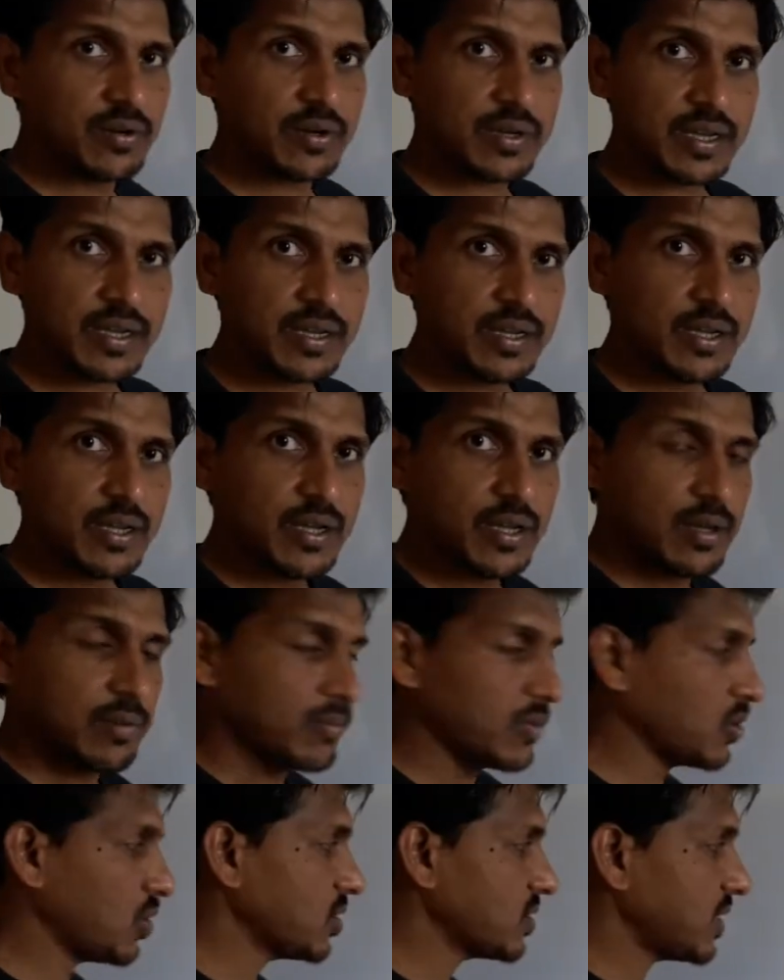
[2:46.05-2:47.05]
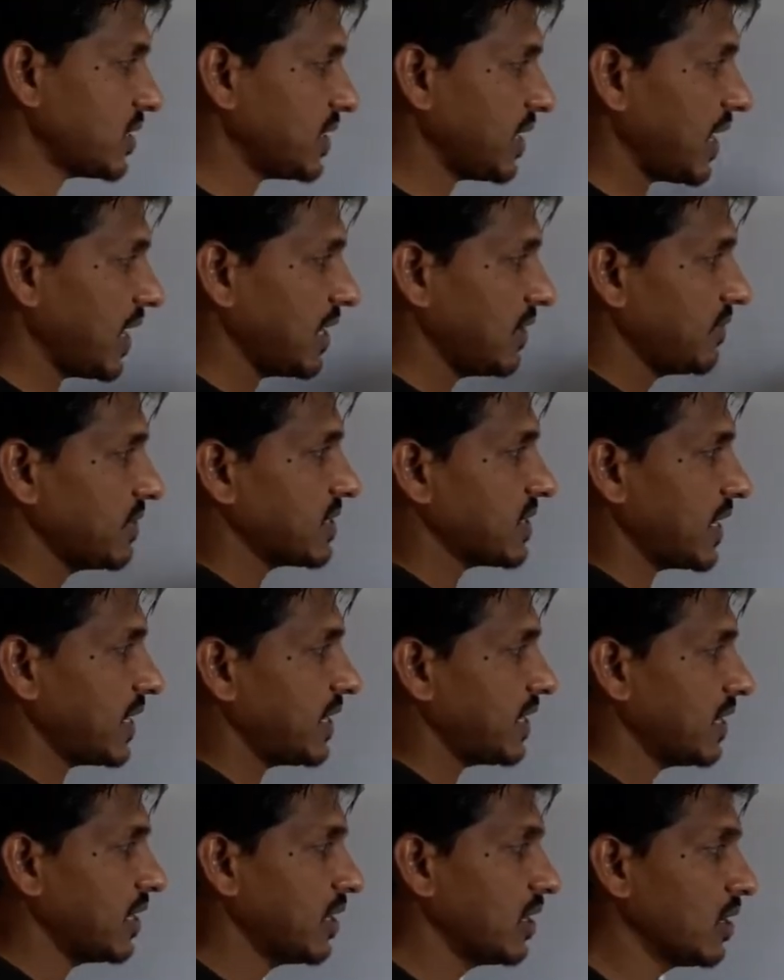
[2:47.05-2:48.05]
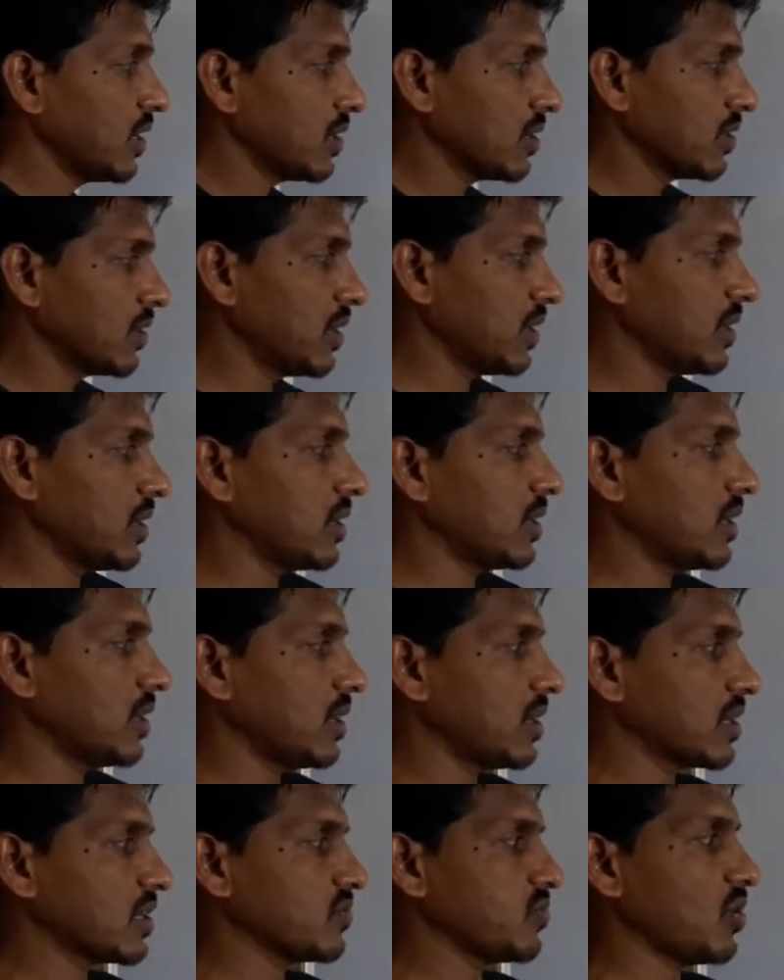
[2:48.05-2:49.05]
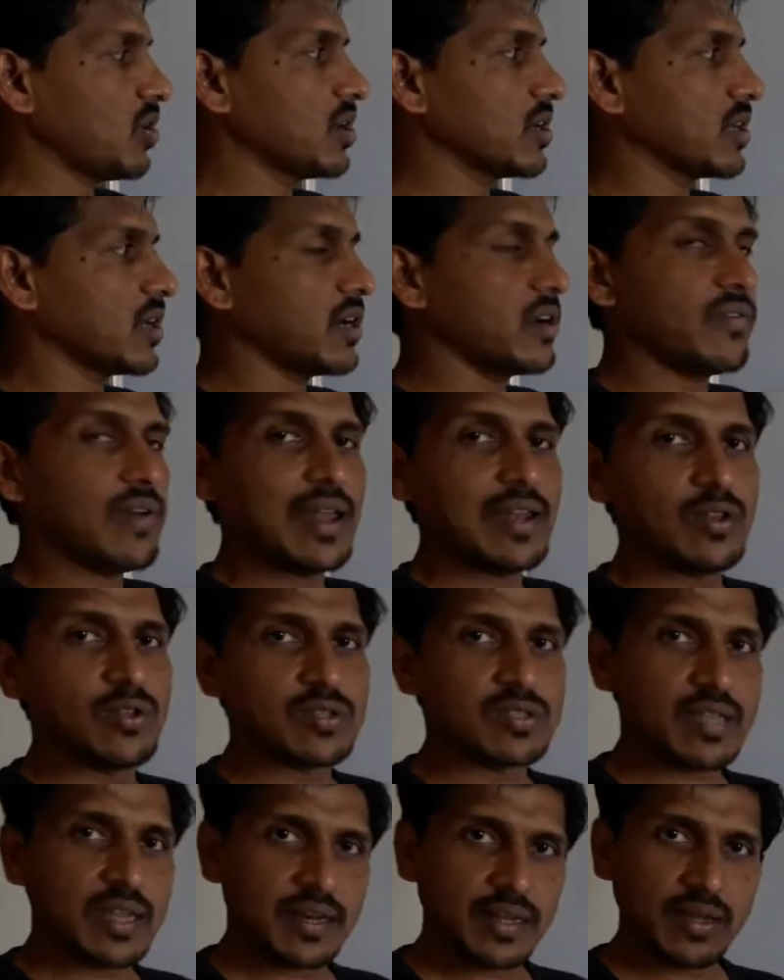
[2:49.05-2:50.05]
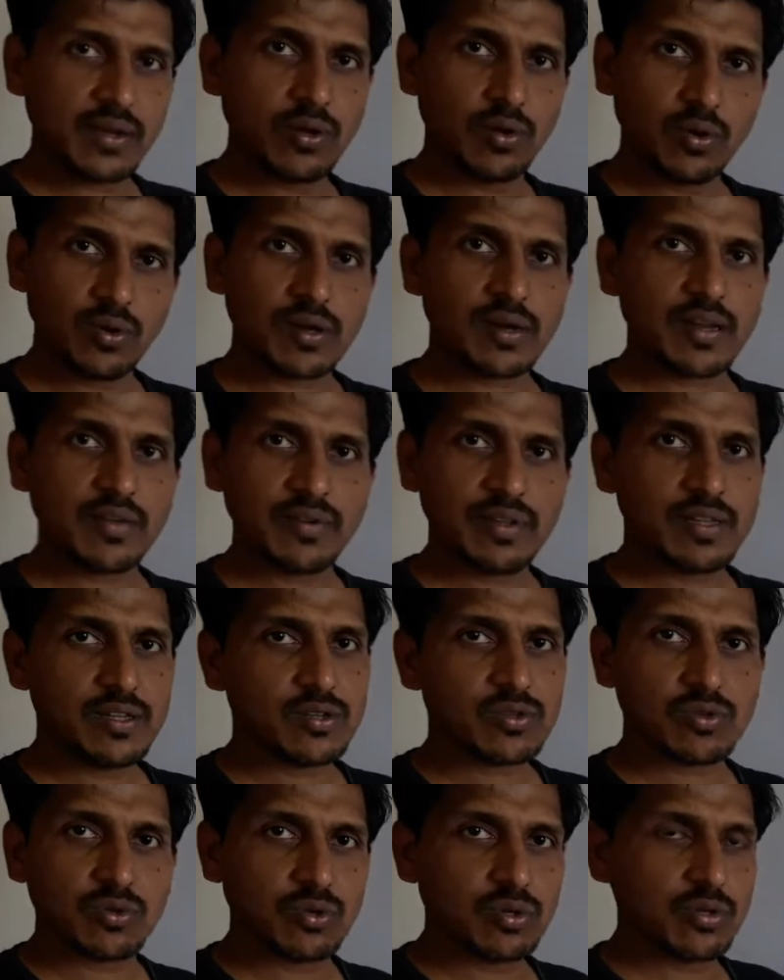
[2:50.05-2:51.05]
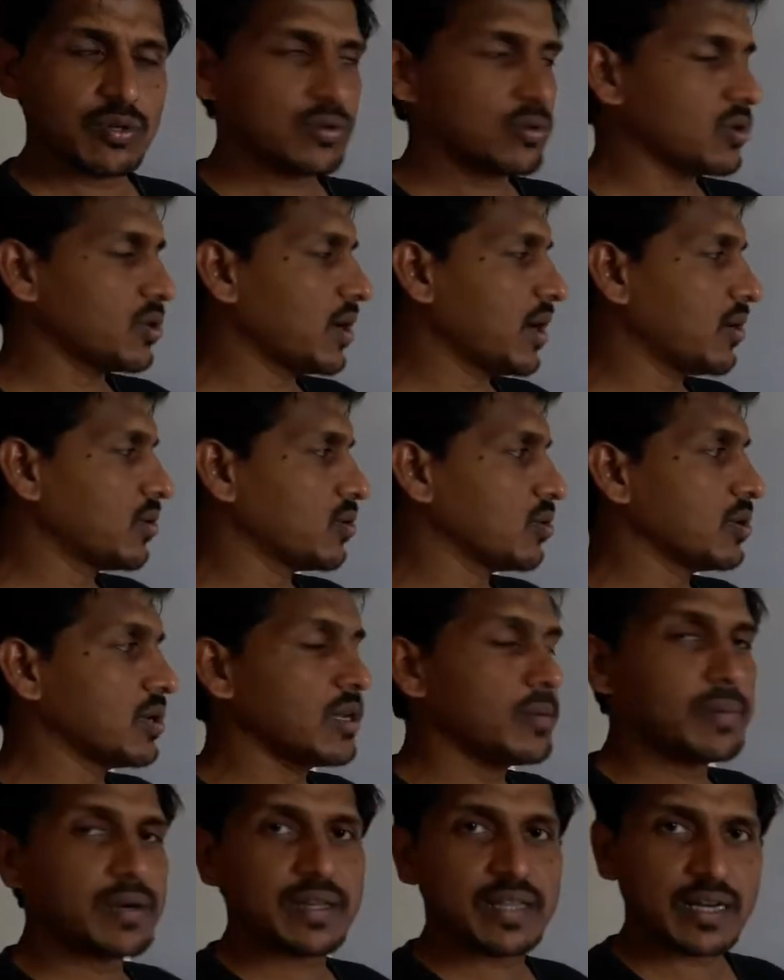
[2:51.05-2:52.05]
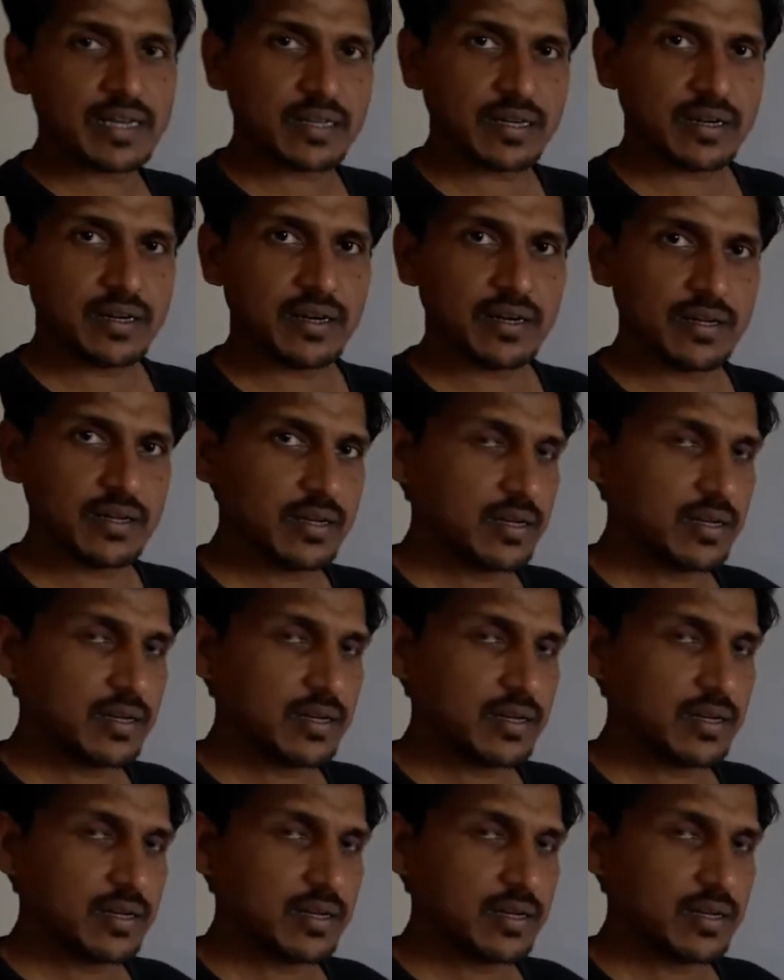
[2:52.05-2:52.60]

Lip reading: Okay, because at the LV side the earth fault current value is at a lower level, so you don't have to limit that current.